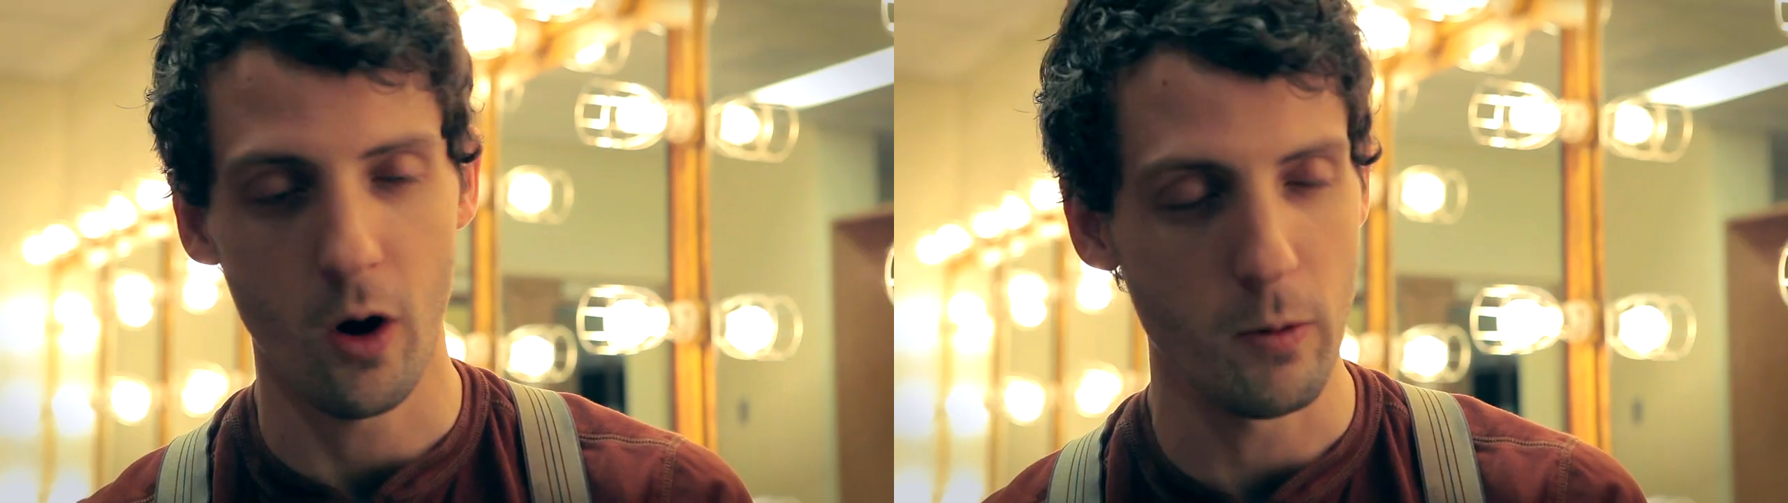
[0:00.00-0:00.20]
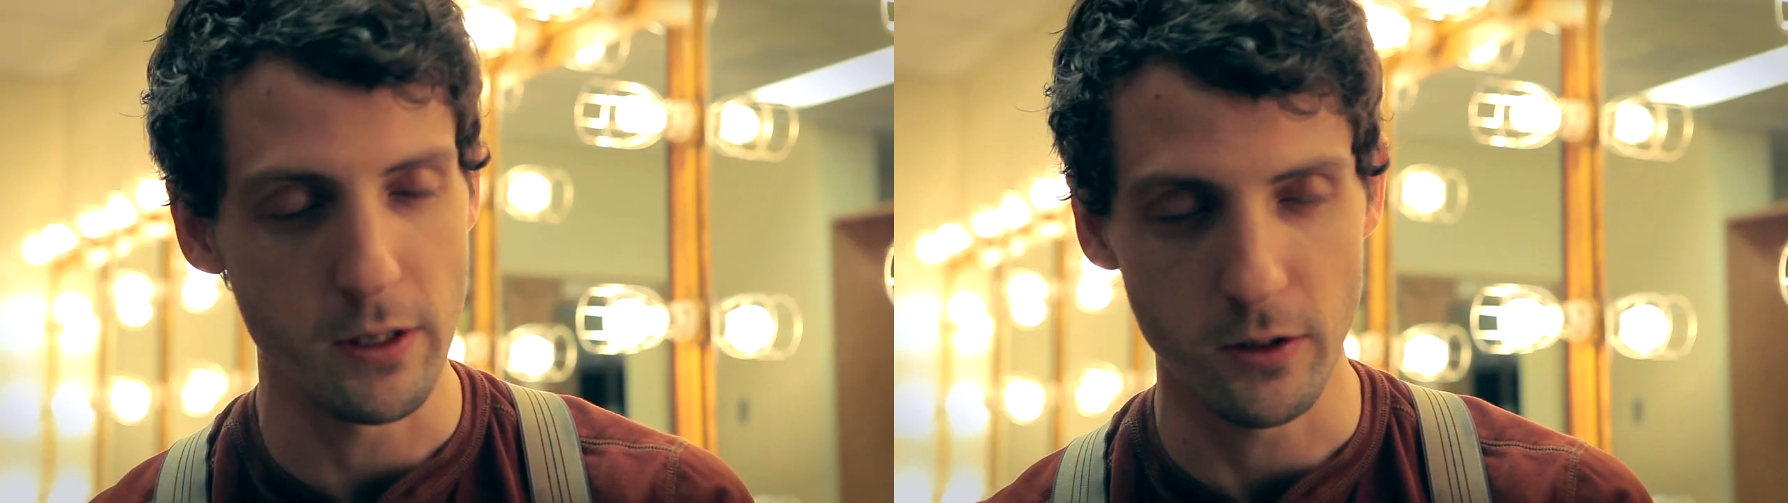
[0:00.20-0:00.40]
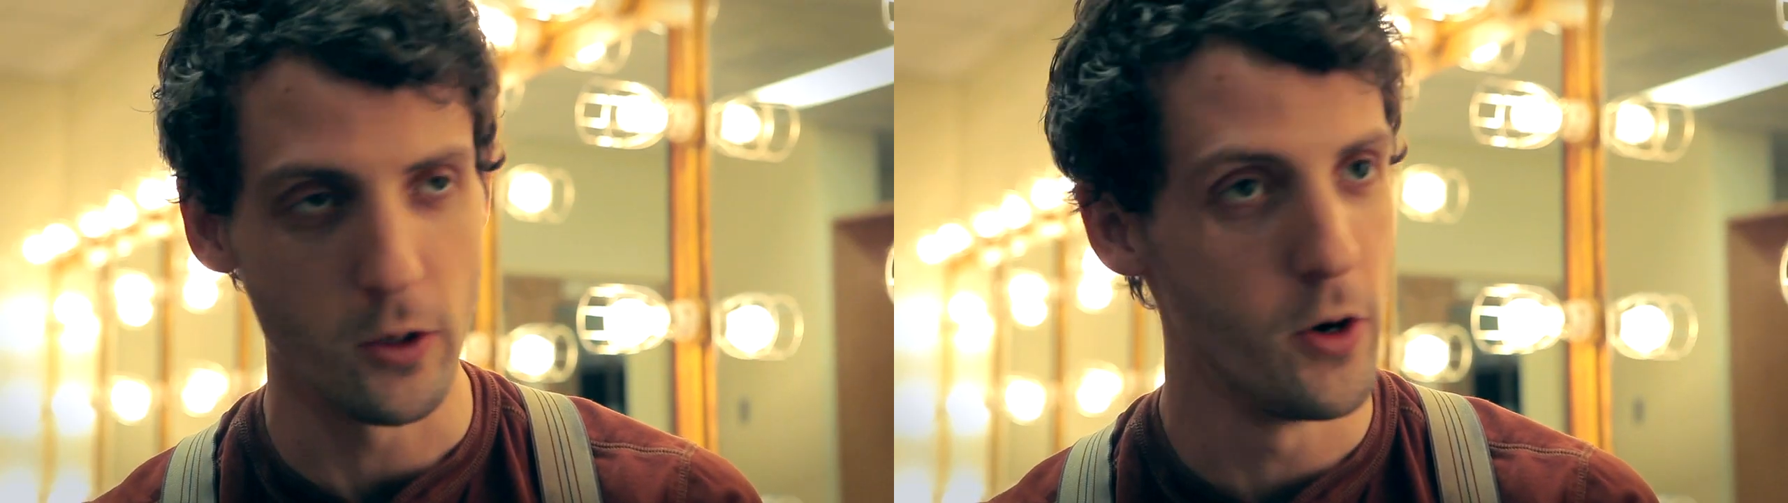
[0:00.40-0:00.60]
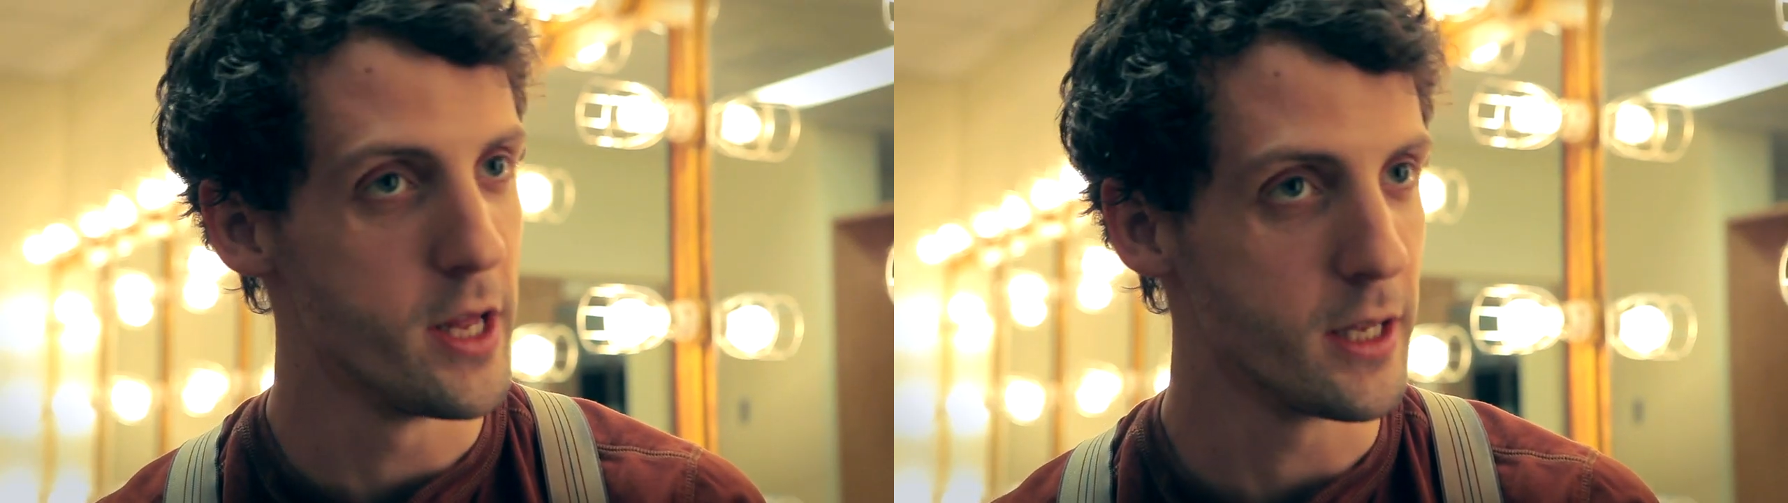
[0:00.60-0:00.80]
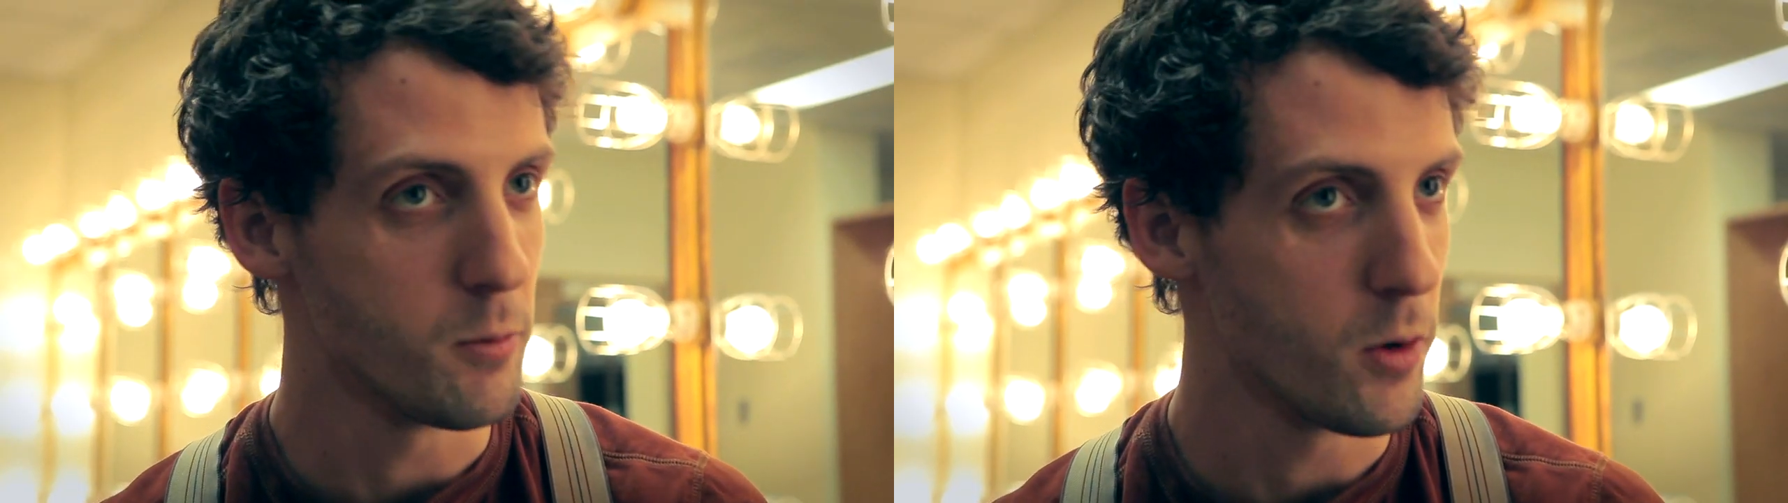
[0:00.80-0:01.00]
always
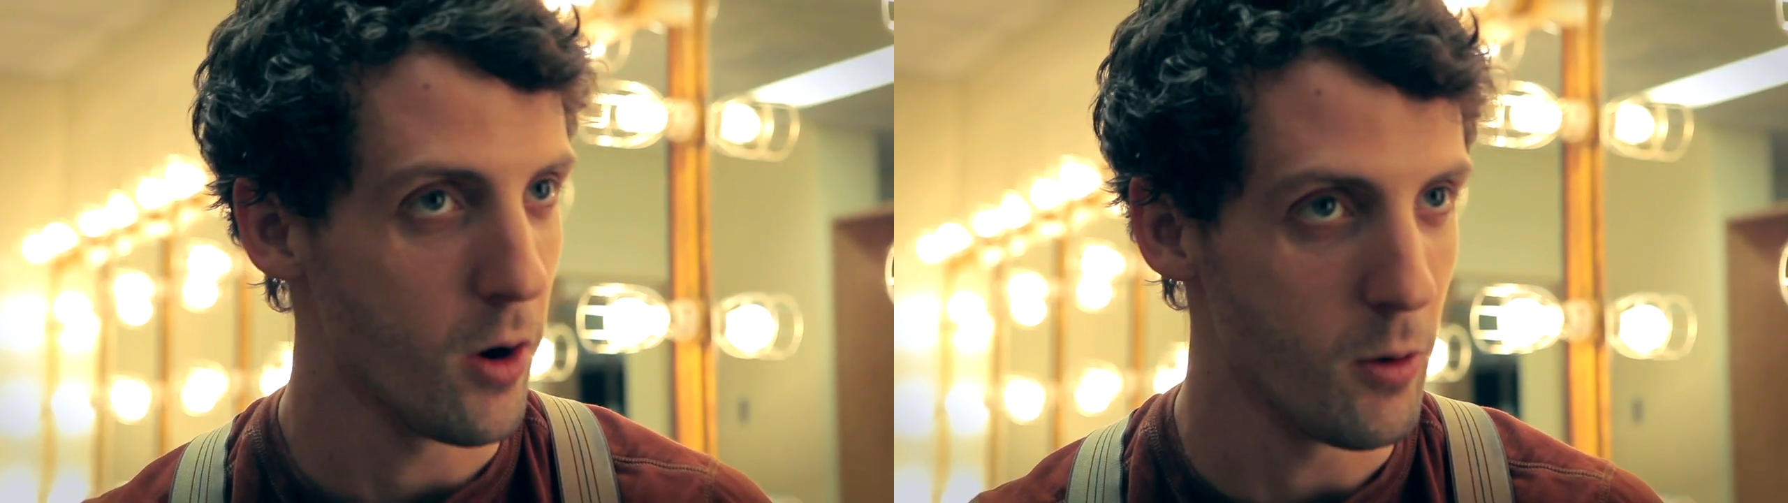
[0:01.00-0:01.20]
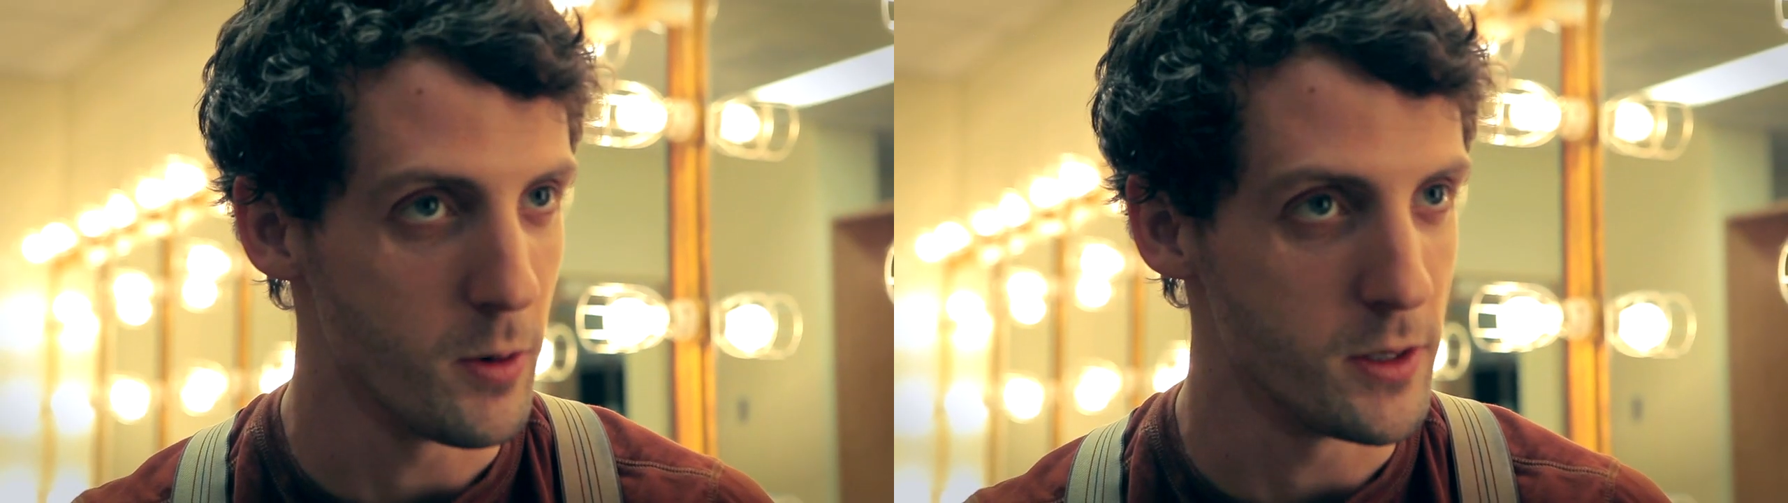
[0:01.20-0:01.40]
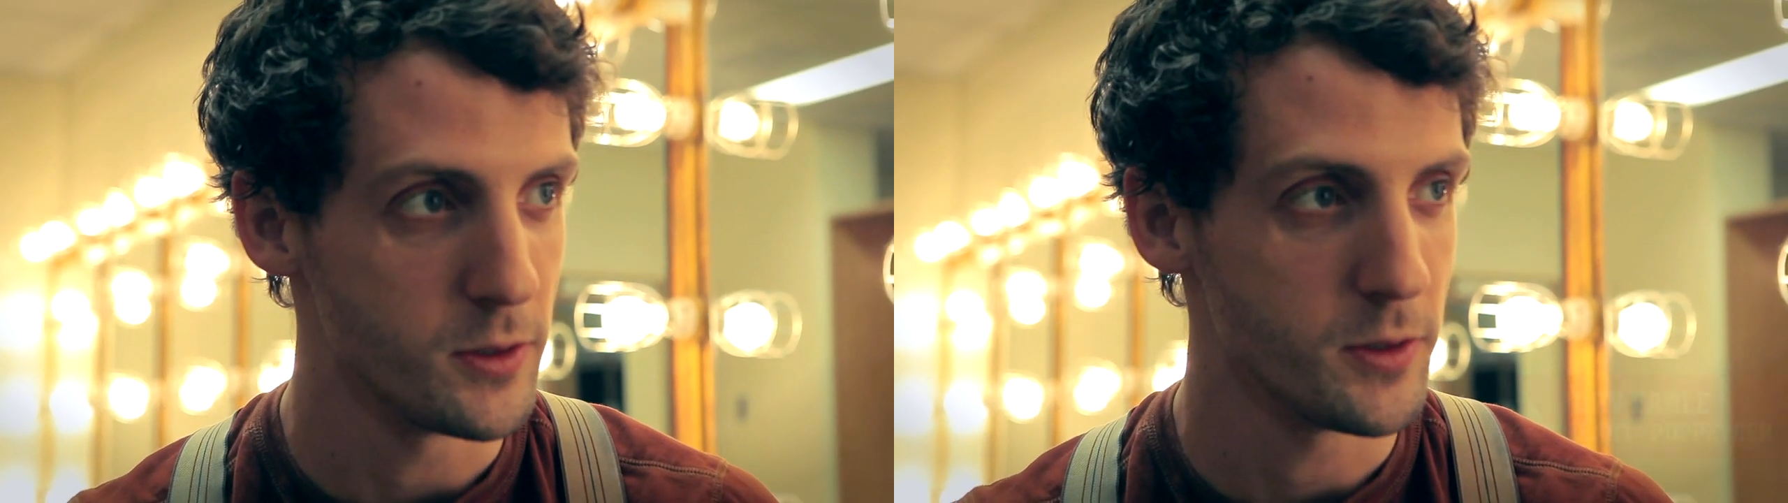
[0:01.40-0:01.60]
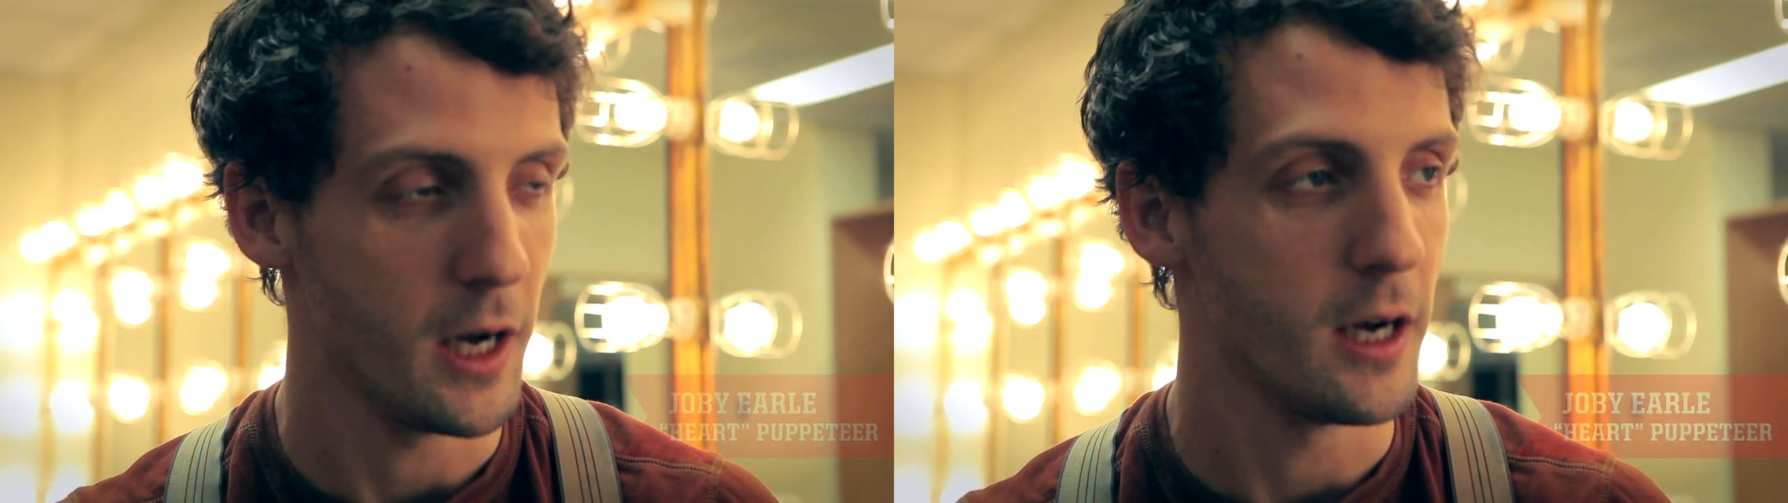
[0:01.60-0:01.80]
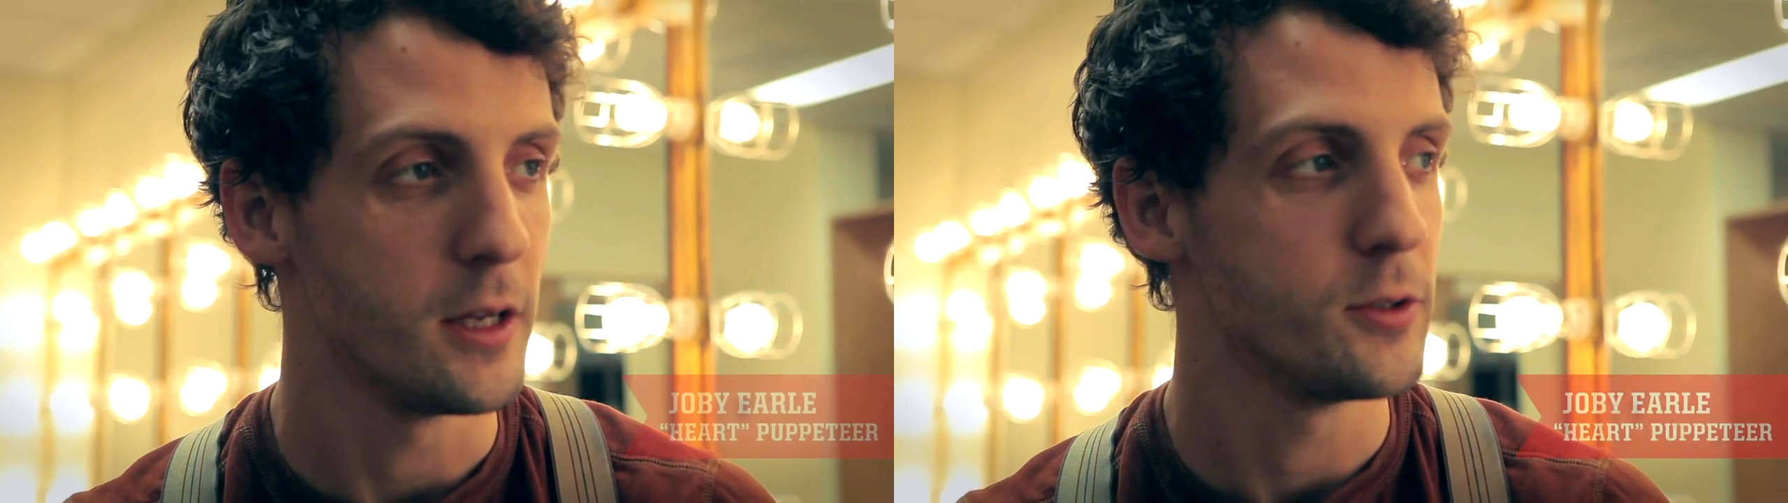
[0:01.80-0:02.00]
learning. We're always
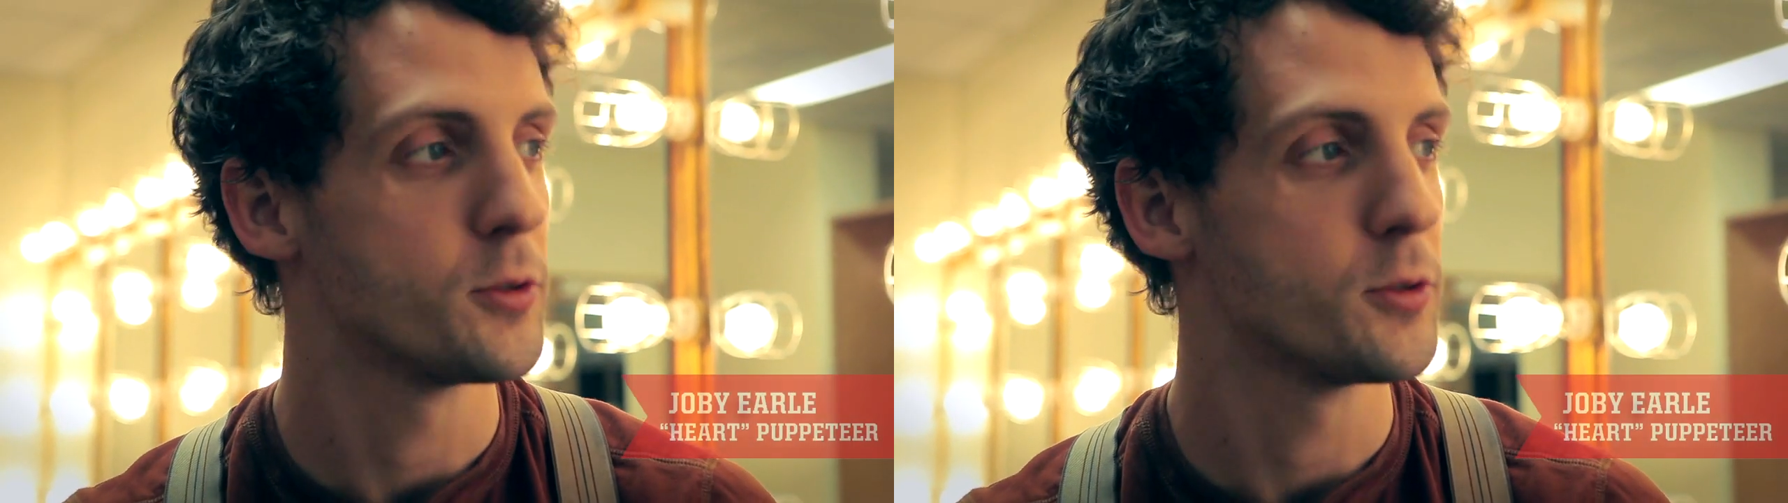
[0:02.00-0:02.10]
uh,